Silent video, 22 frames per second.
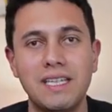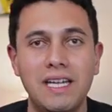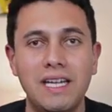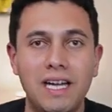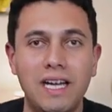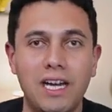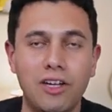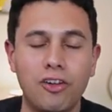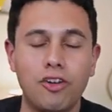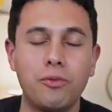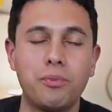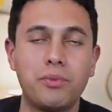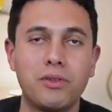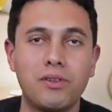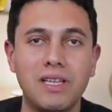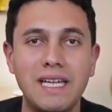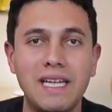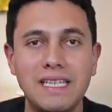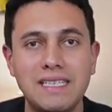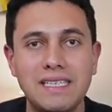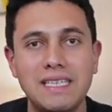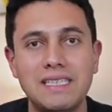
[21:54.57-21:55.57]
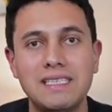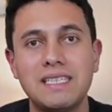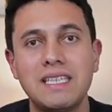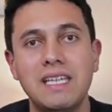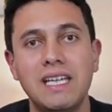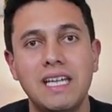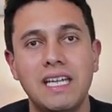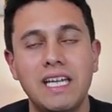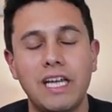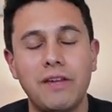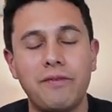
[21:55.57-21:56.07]
I hope you liked it.
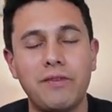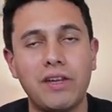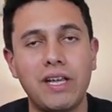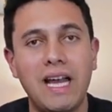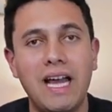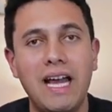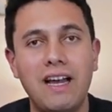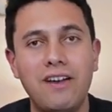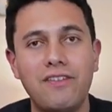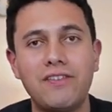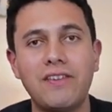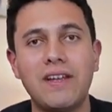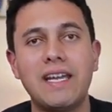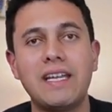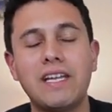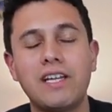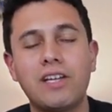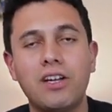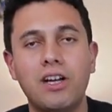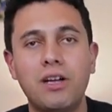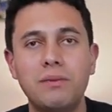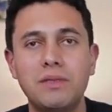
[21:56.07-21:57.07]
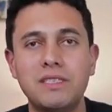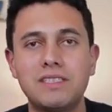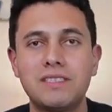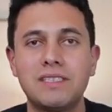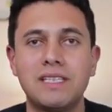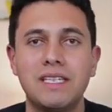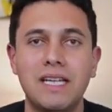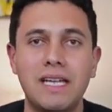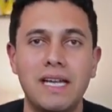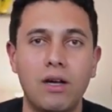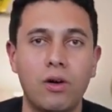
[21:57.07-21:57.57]
If you have any comments
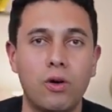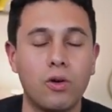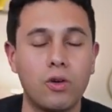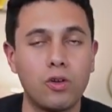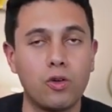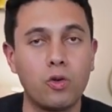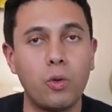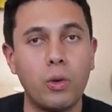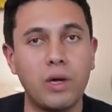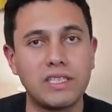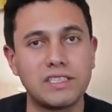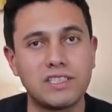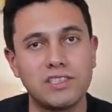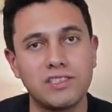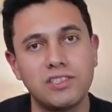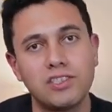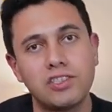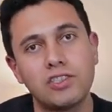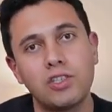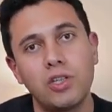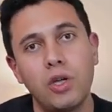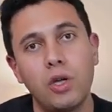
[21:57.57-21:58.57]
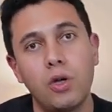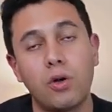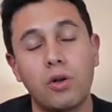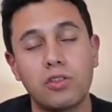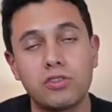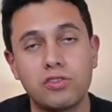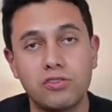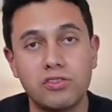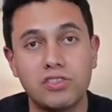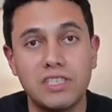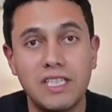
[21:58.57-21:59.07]
or questions or
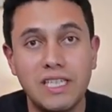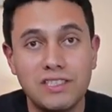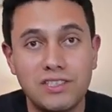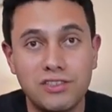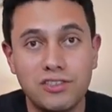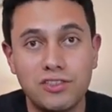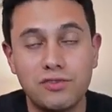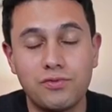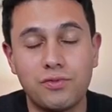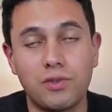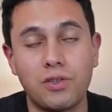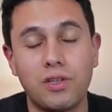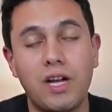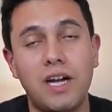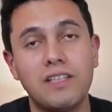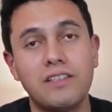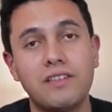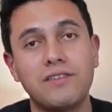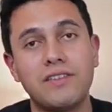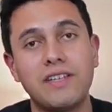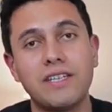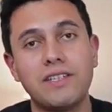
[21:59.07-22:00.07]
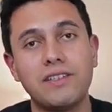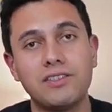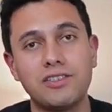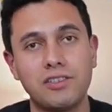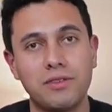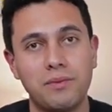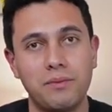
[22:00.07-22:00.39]
suggestions for other videos,